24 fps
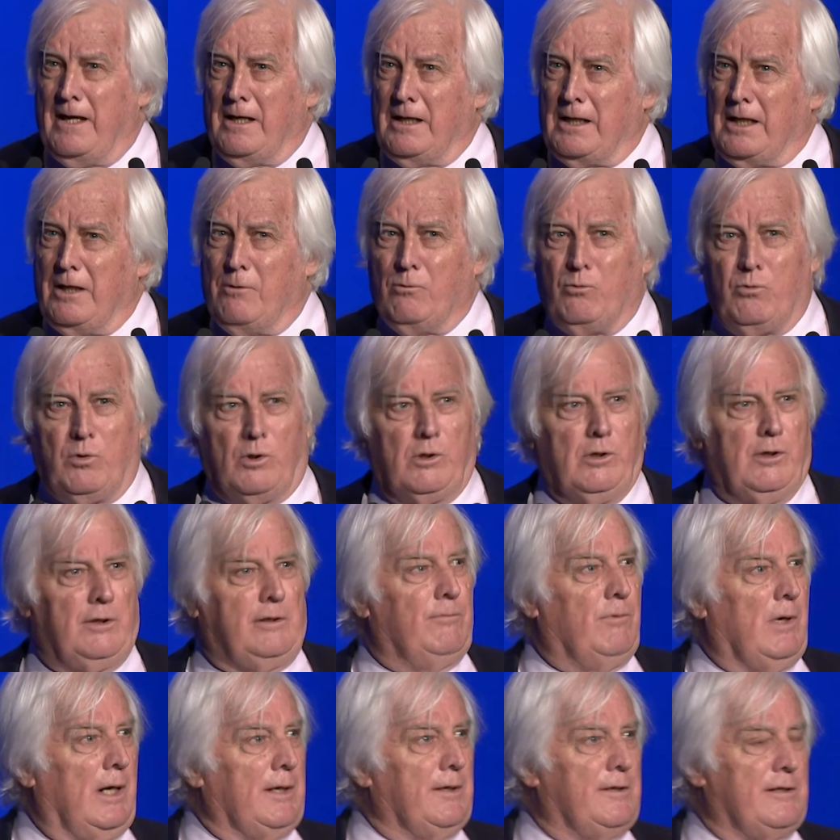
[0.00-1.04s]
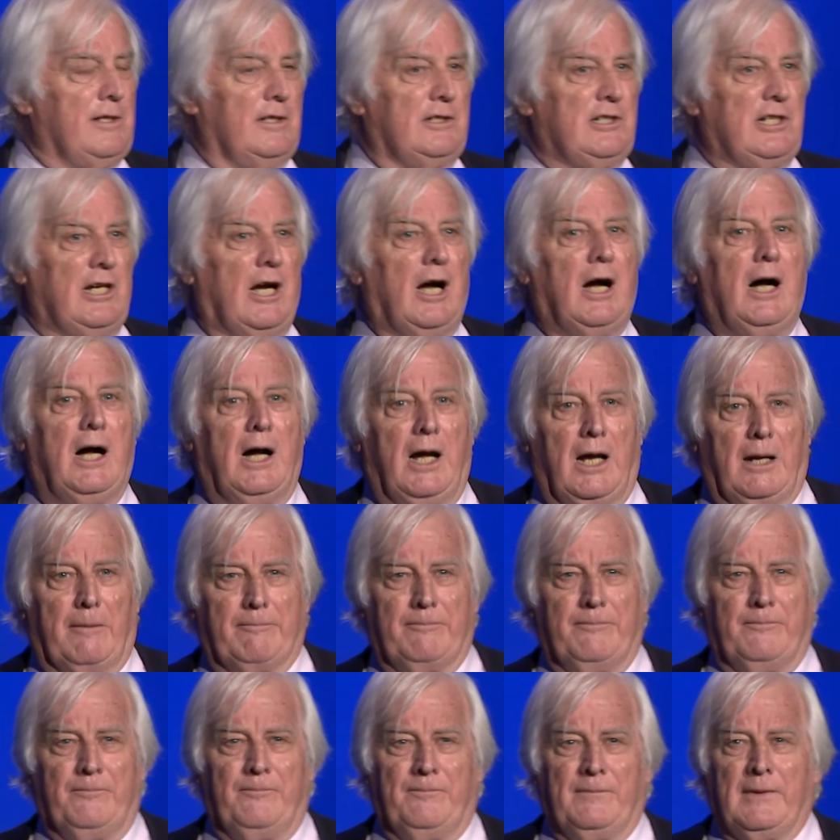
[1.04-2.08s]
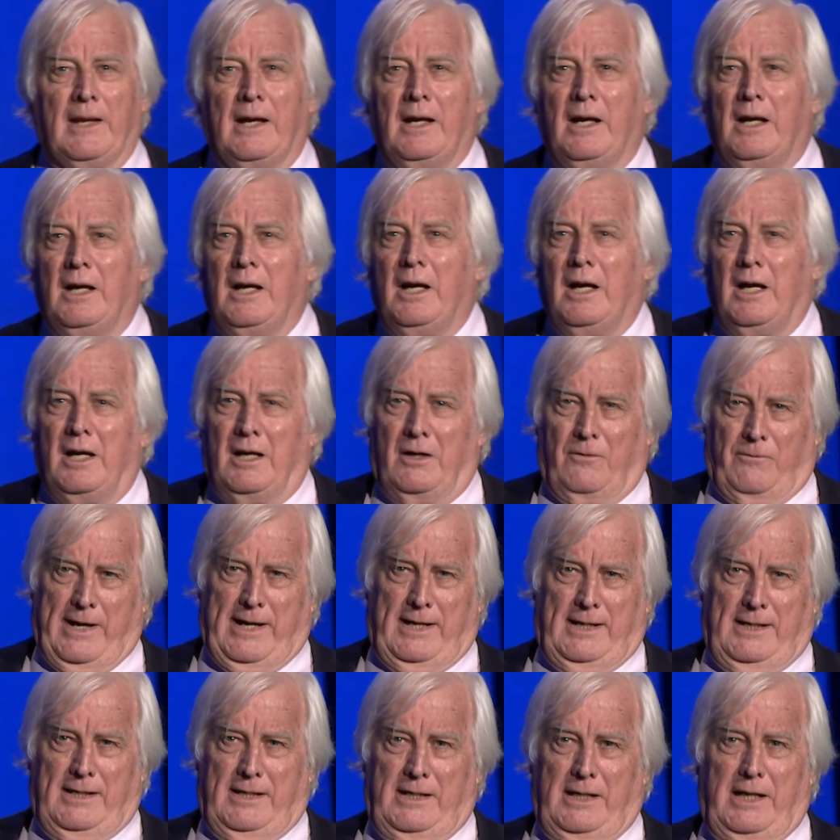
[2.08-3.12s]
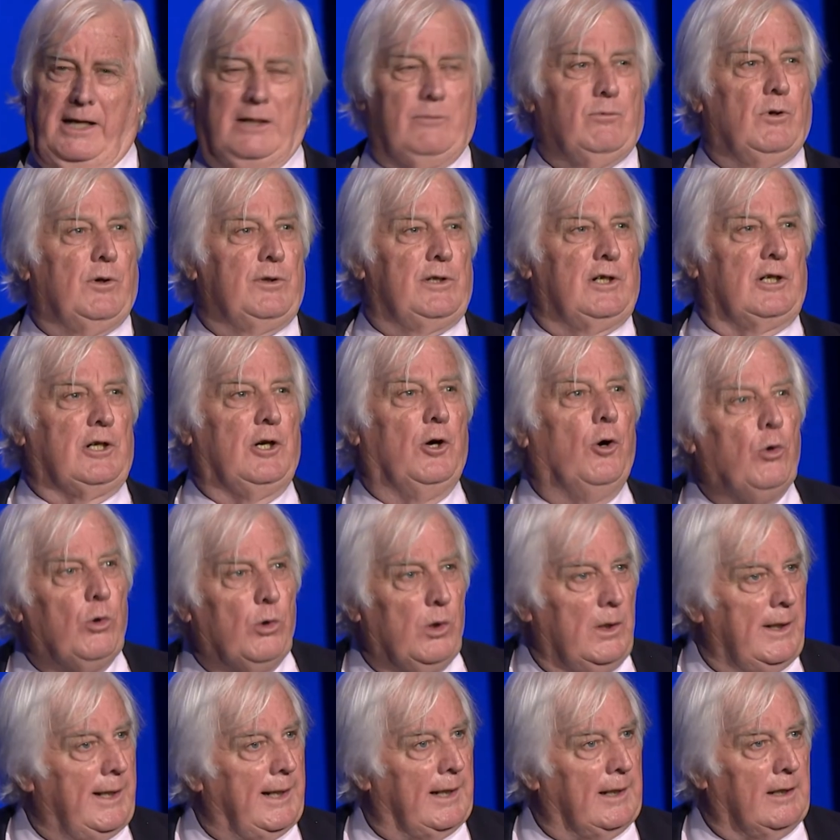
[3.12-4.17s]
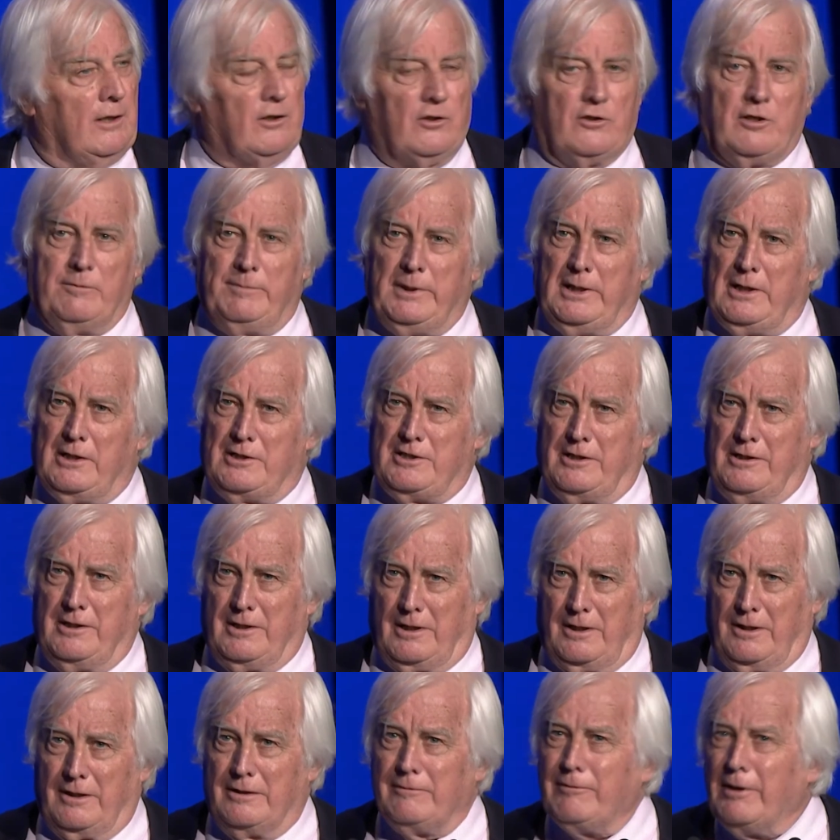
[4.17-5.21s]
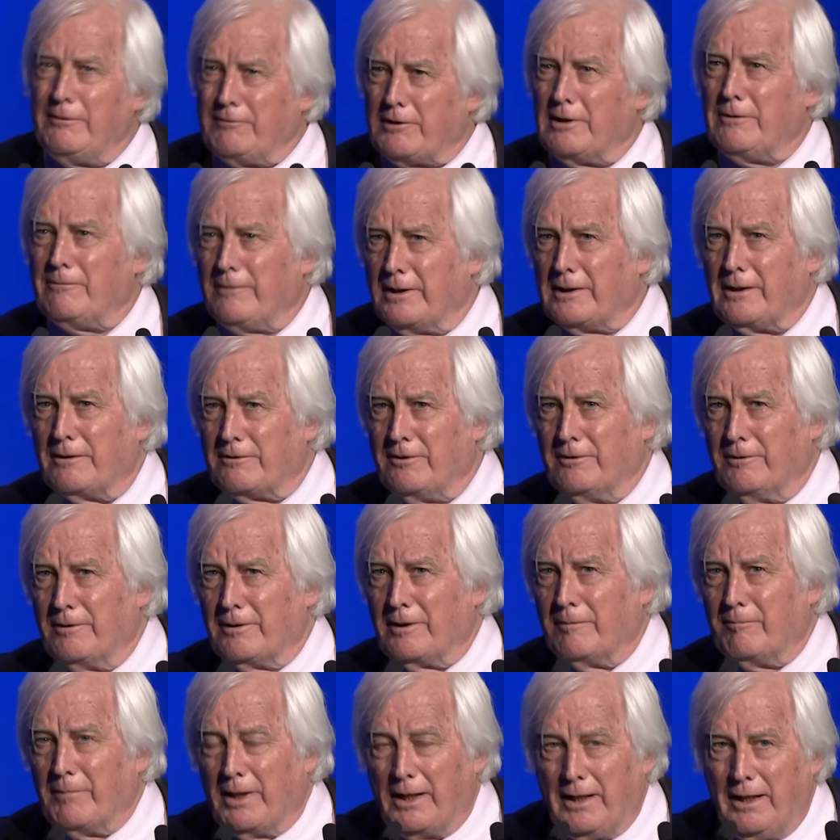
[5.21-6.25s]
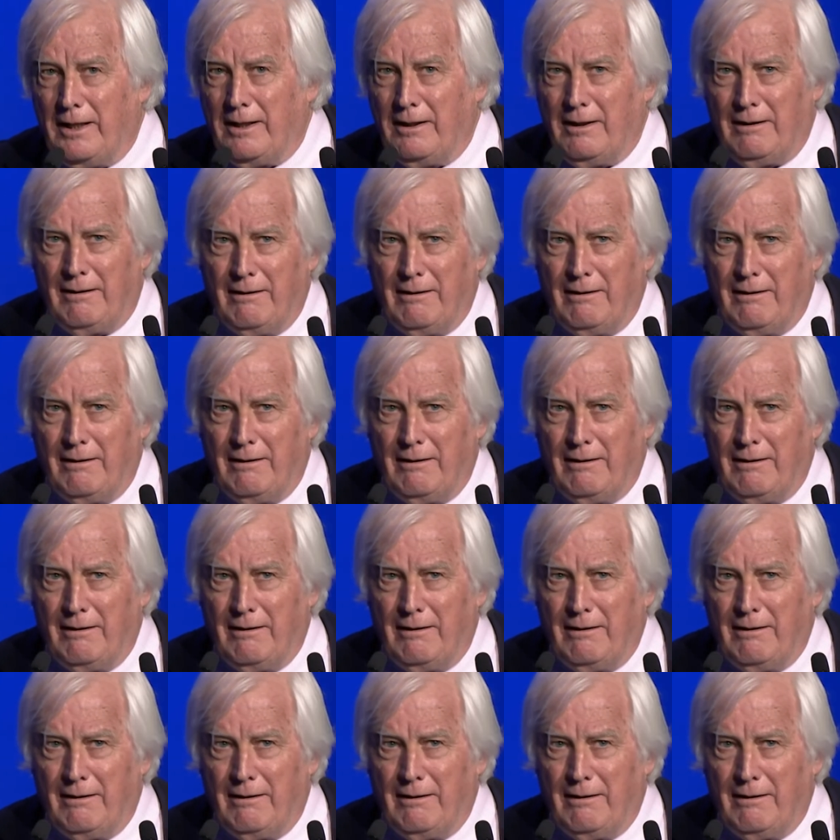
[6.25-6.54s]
There was once a time when it was a calling to be a journalist. We've got one or two of them here.